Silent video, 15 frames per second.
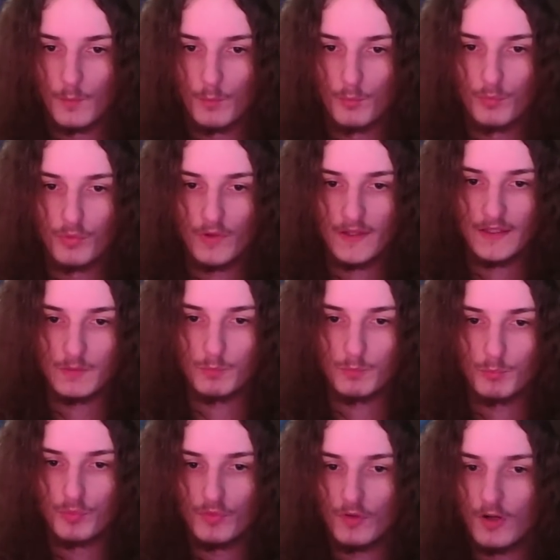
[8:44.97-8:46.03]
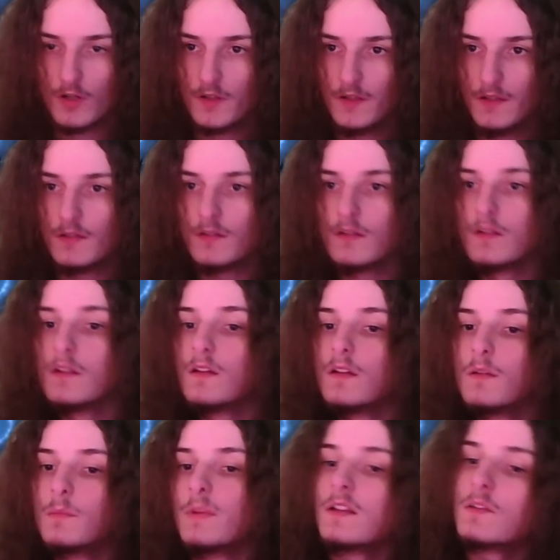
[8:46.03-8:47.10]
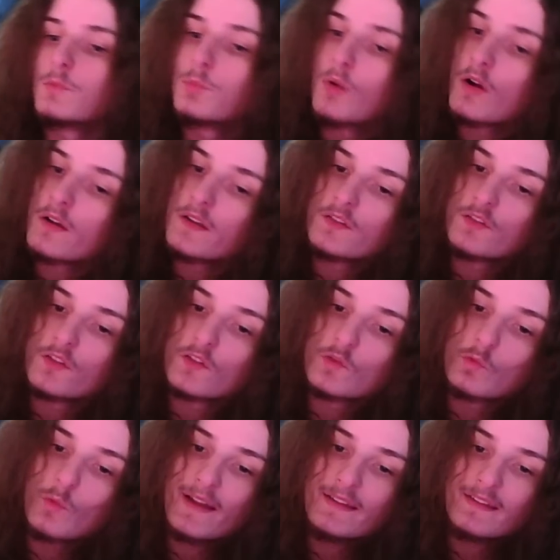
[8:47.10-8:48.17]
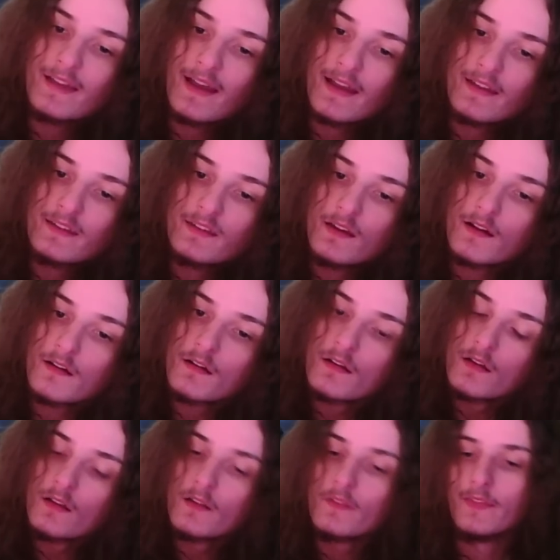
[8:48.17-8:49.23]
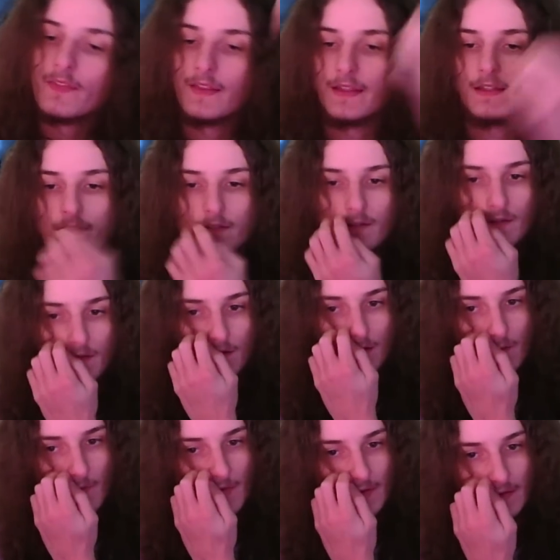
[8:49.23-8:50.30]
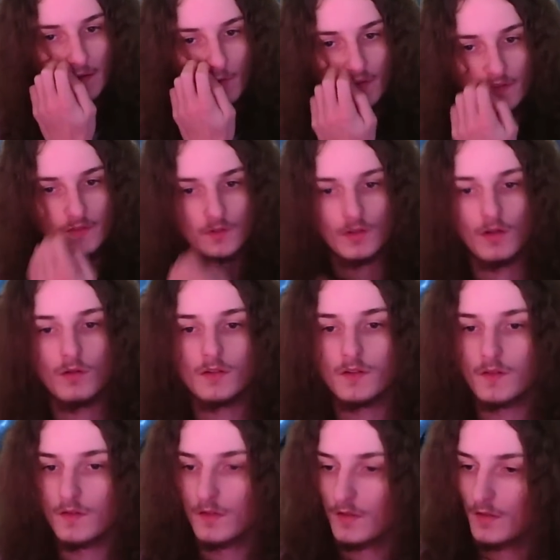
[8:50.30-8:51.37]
bring in Brock here, because Brock is just way tankier than our Isolde.